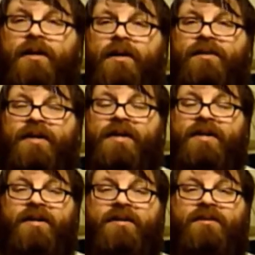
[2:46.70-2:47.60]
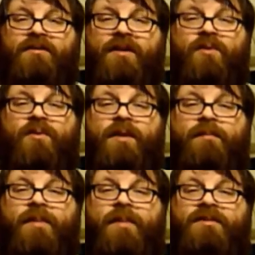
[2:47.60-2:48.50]
And I think he stuck with that
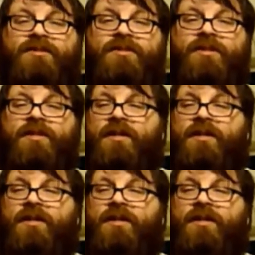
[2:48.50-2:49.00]
message.